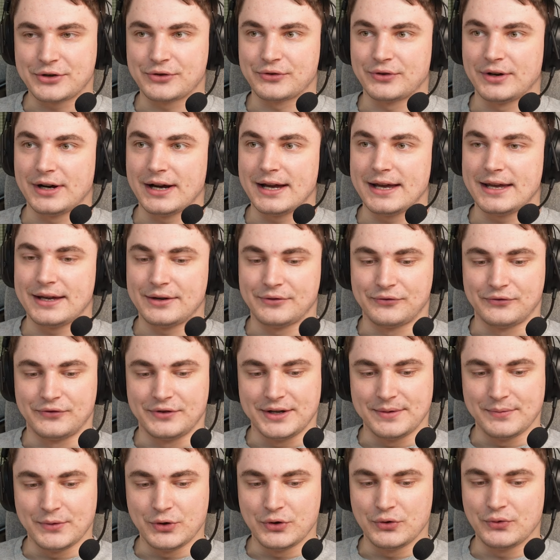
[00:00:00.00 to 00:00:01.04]
try
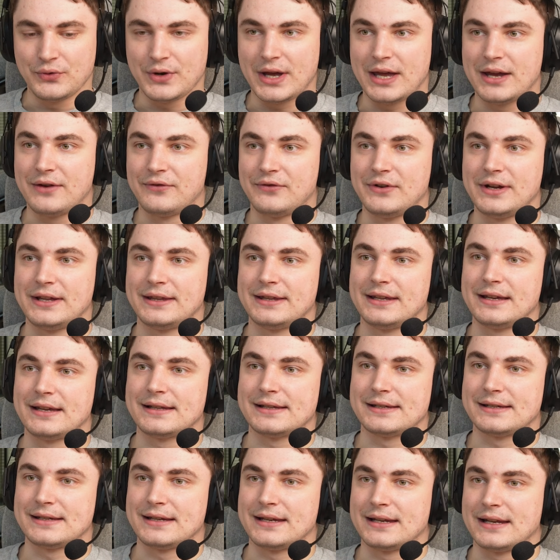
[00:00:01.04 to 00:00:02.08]
remove everything in
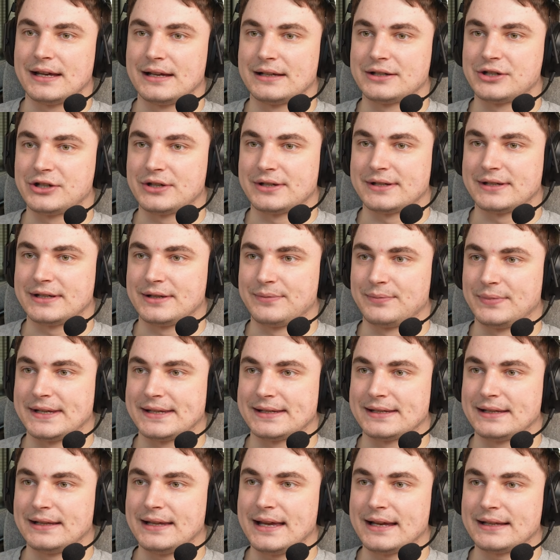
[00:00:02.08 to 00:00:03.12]
scene. I just simply
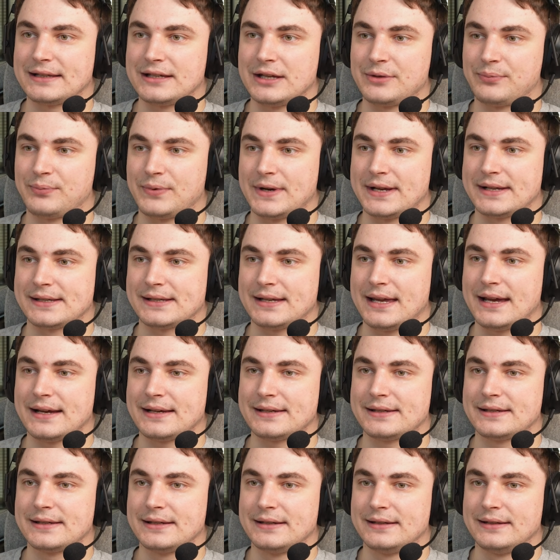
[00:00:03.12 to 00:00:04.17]
select it, press
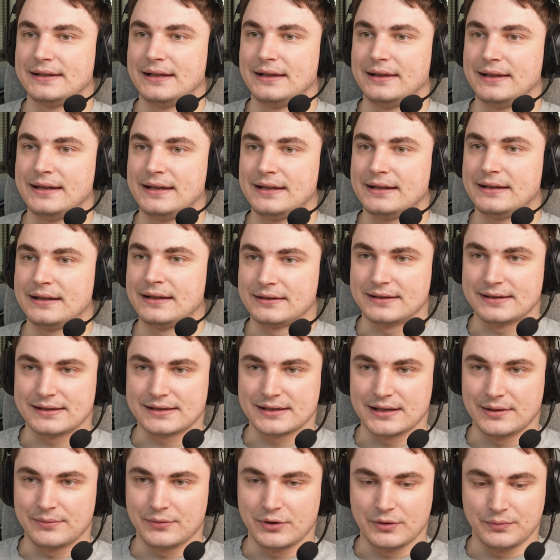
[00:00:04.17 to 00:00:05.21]
X, delete. There's
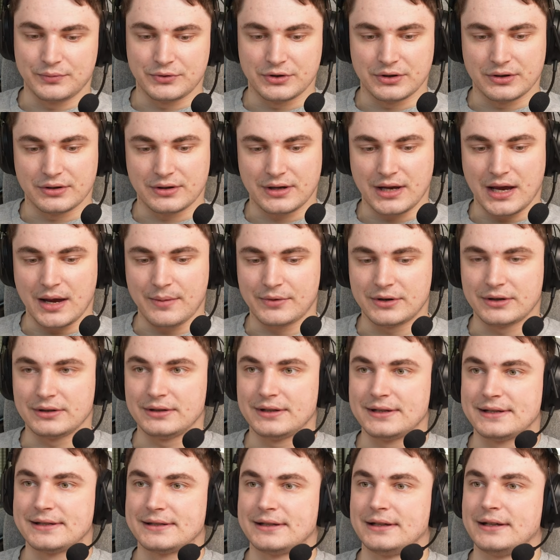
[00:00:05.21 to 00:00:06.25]
some object camera,
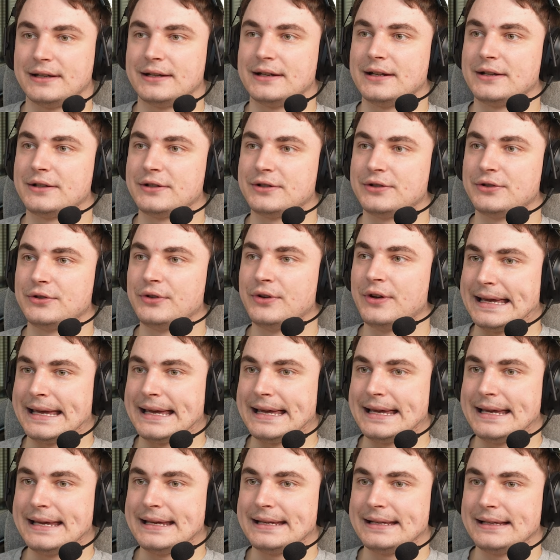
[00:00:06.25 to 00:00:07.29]
let's delete it too.
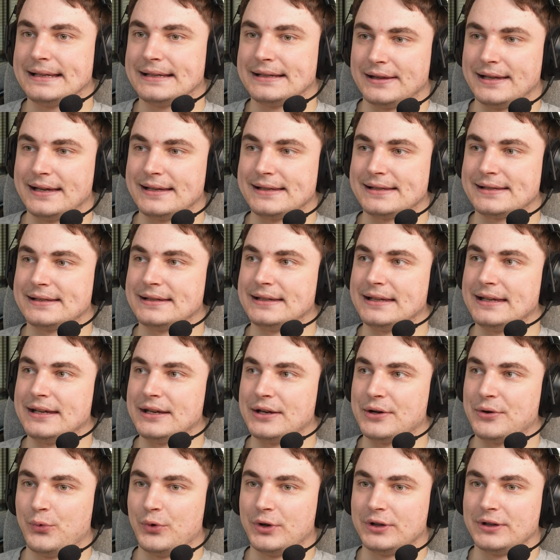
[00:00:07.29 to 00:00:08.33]
And let's
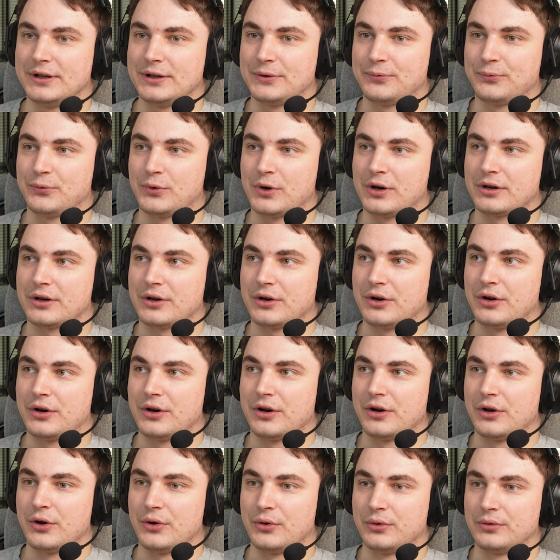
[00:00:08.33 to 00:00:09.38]
see, will it work or
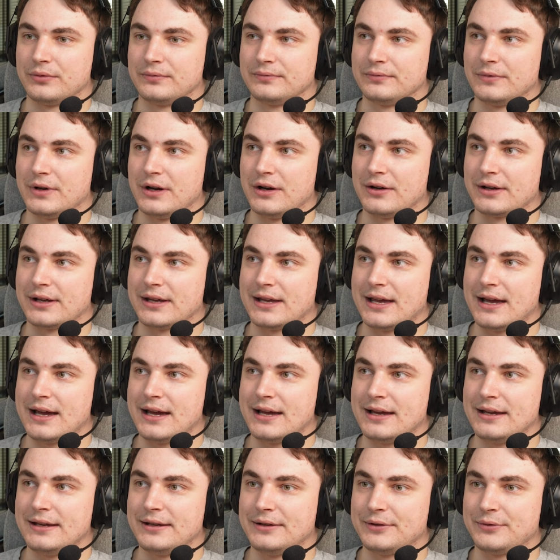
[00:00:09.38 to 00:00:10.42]
no?
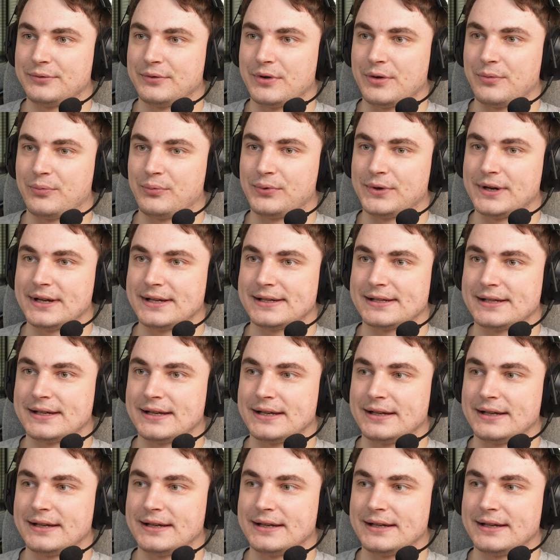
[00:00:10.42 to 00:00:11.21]
Okay, we press